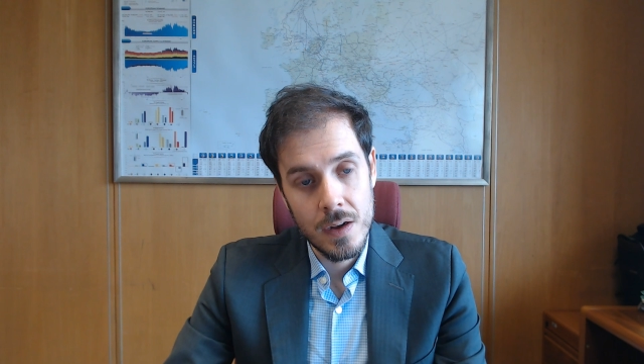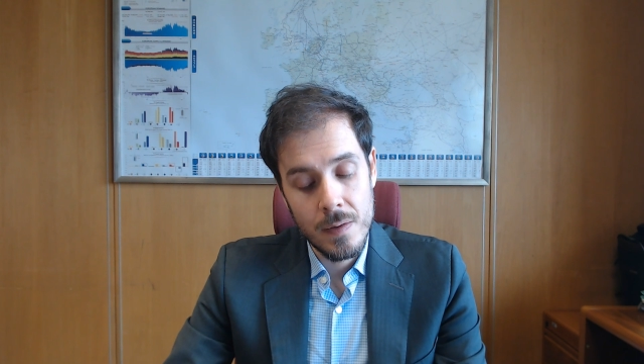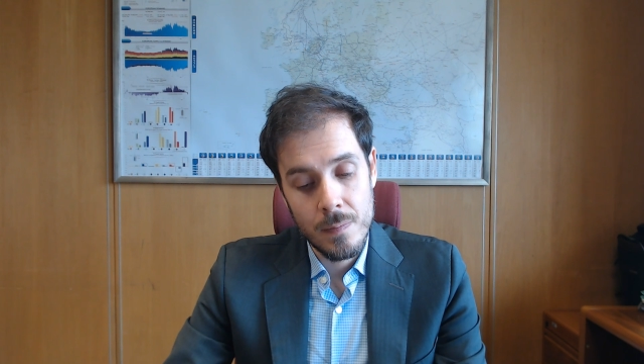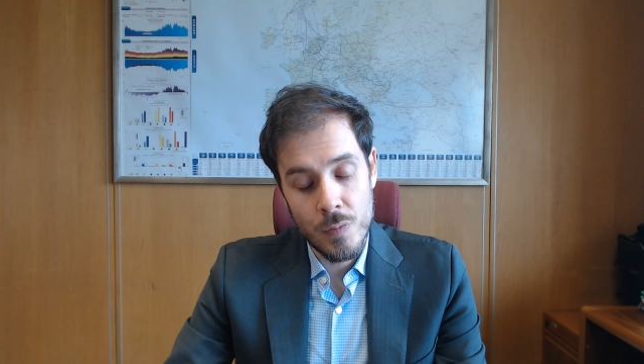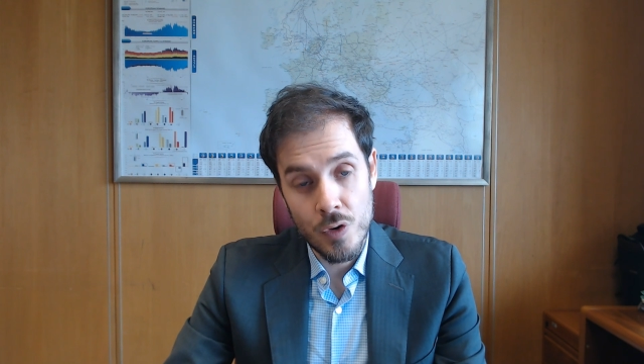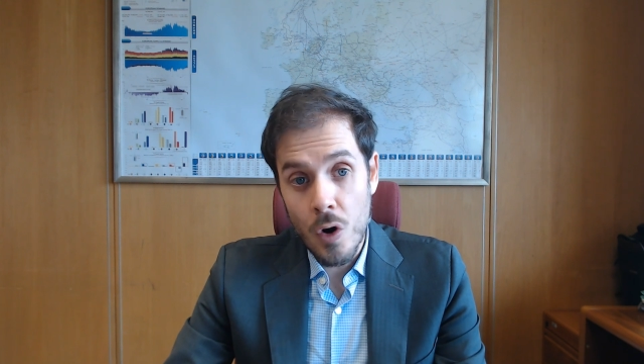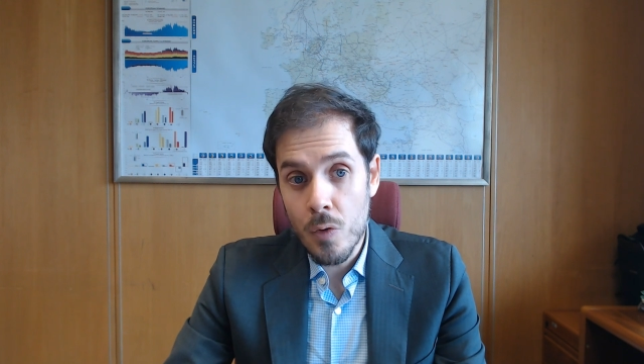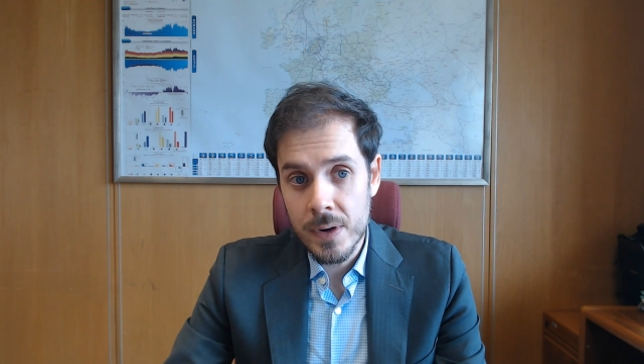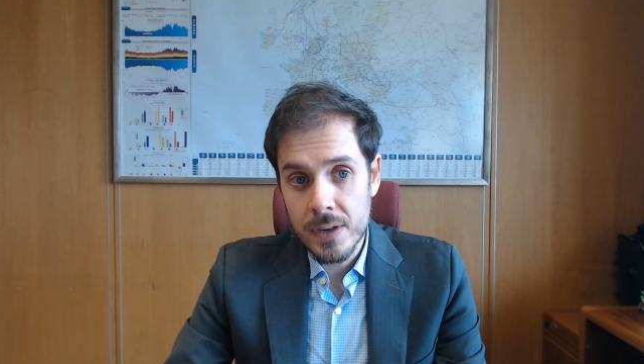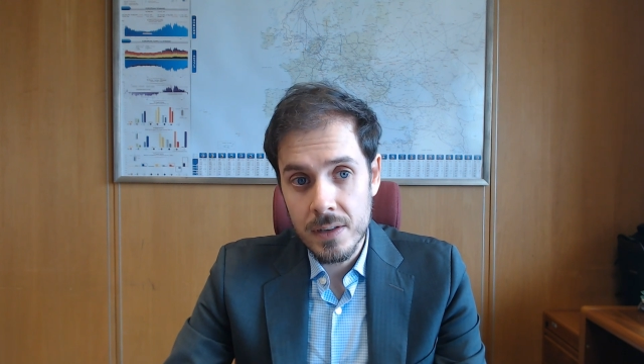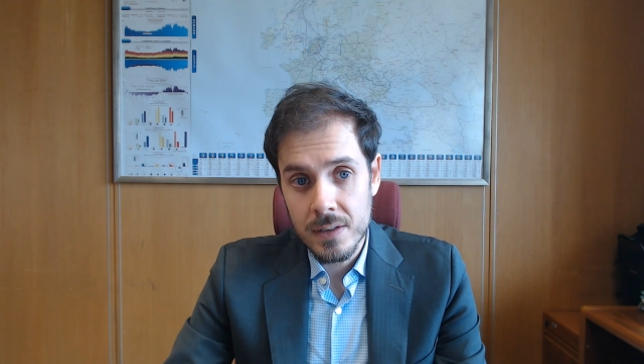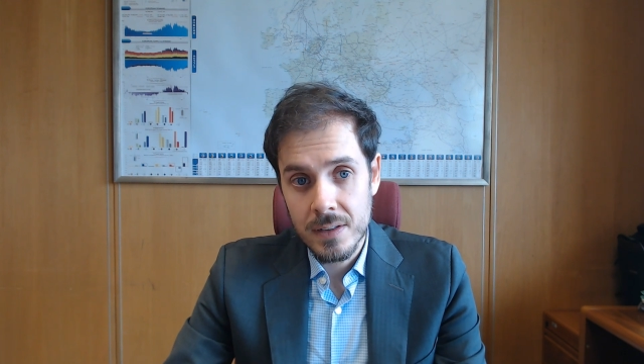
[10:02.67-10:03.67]

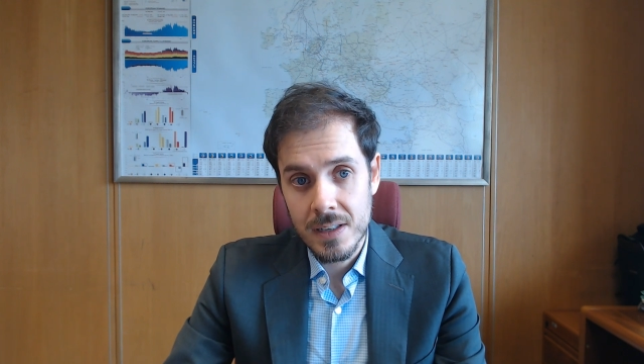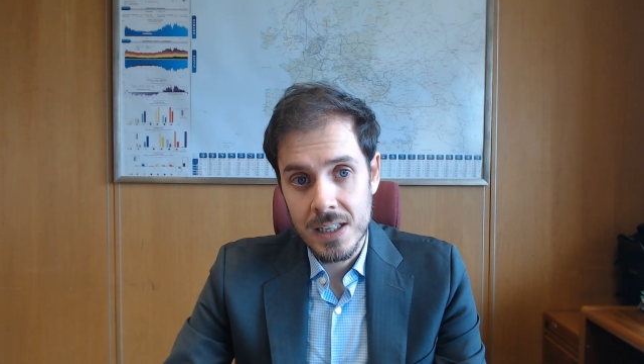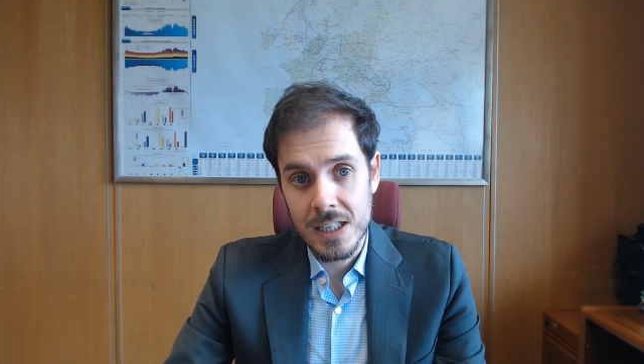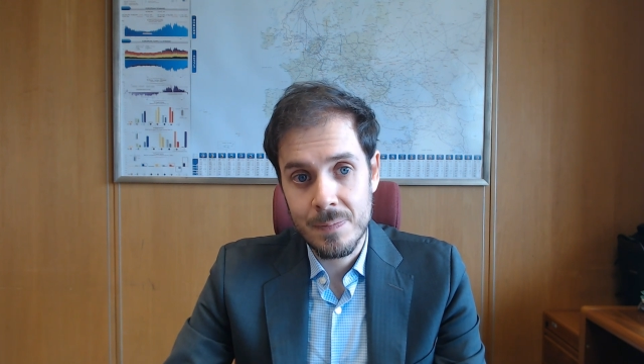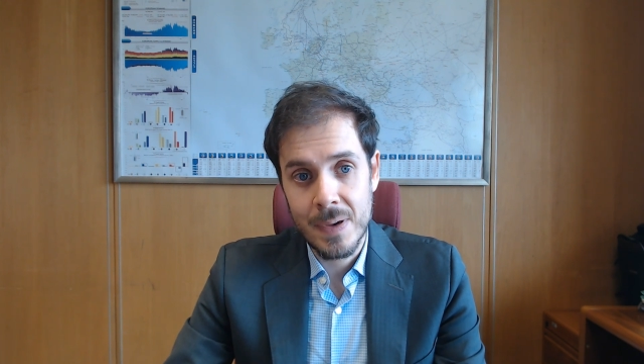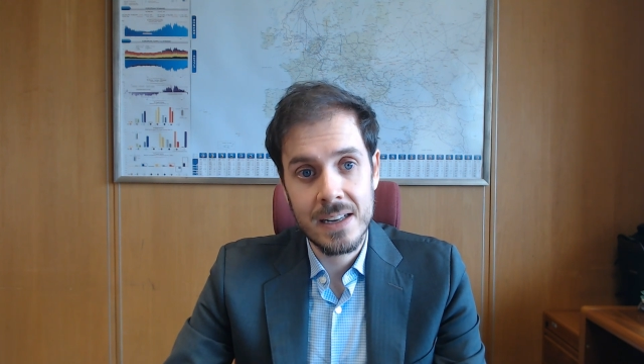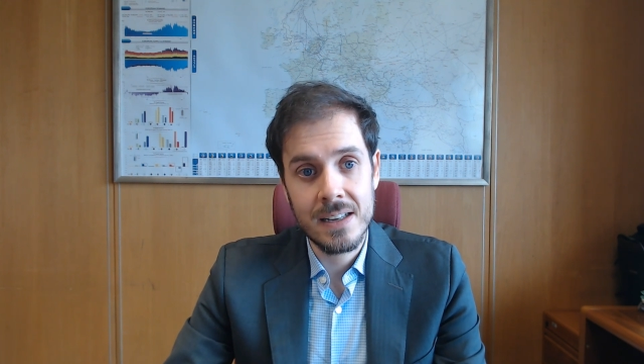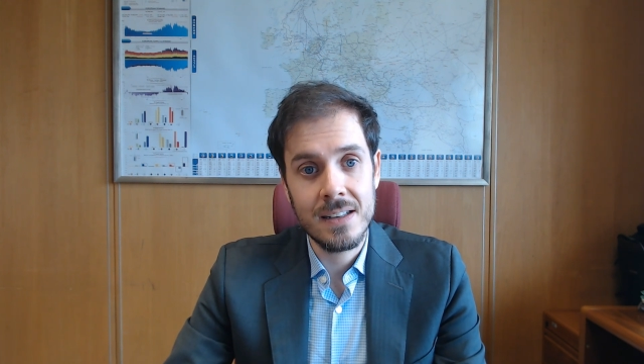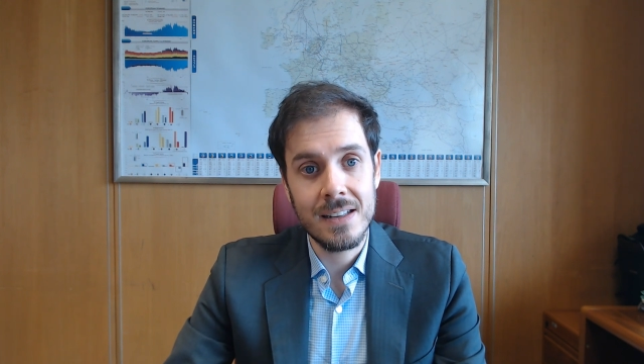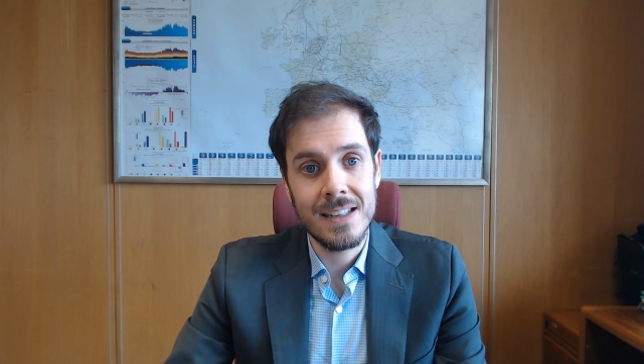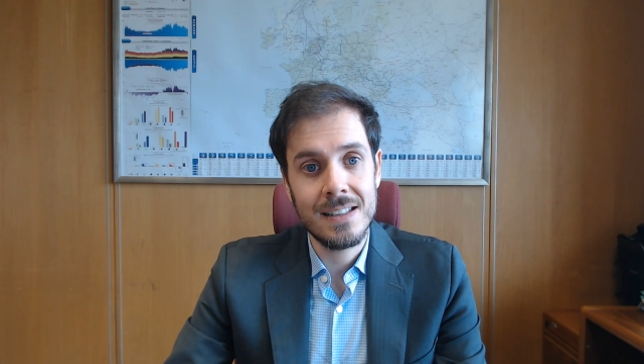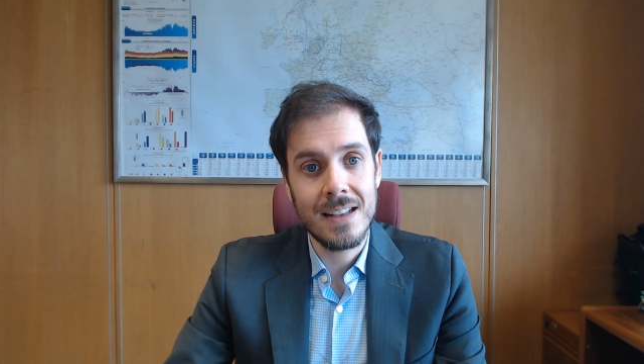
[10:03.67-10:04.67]
Moreover, Spain
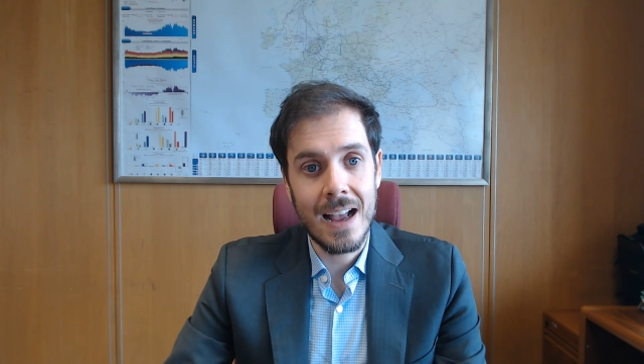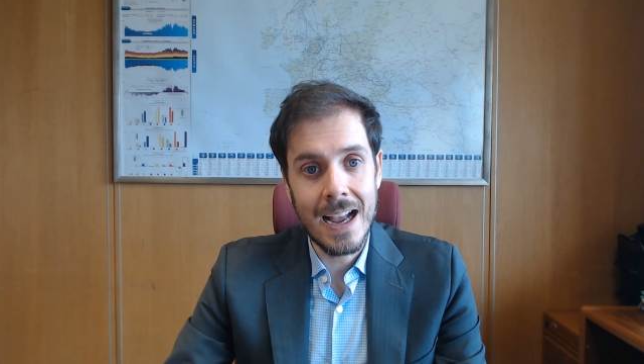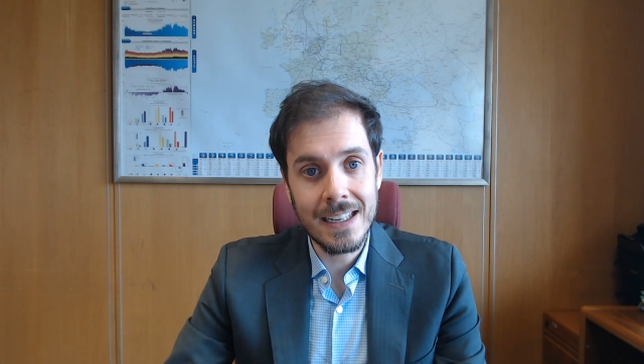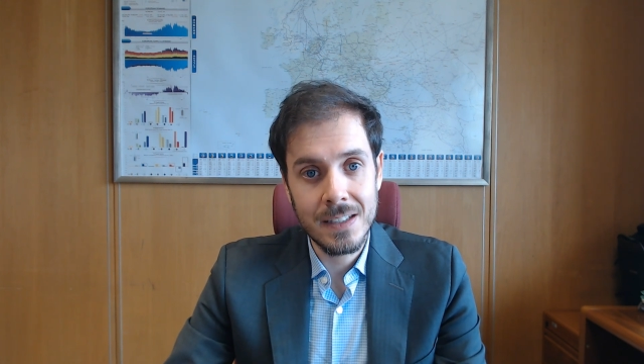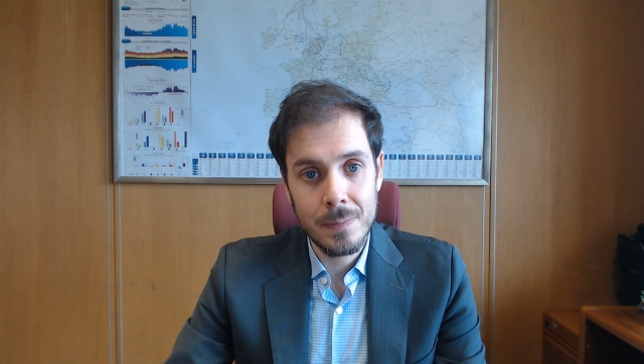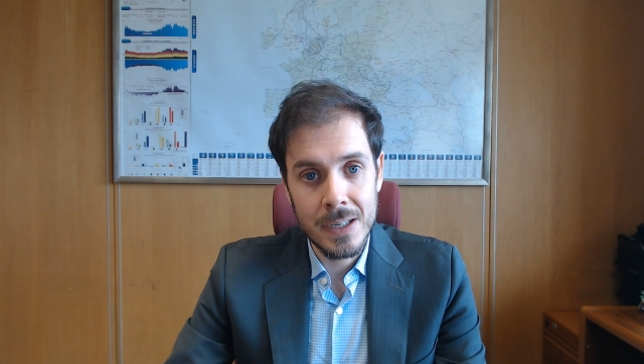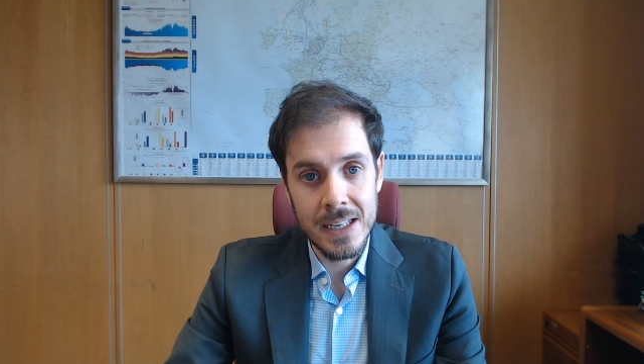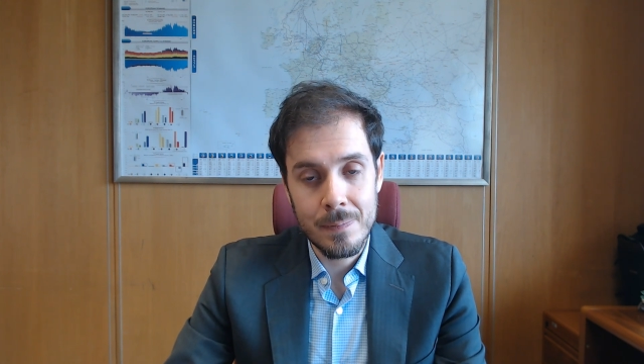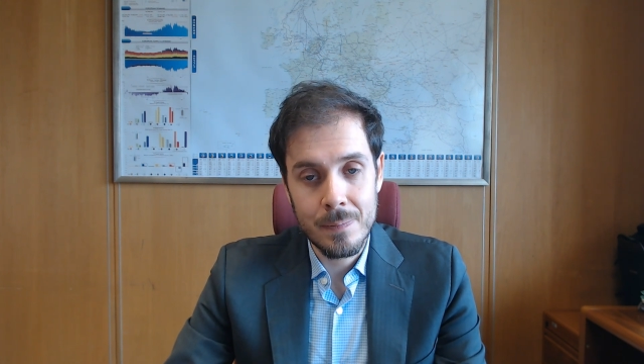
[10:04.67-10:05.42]
is actively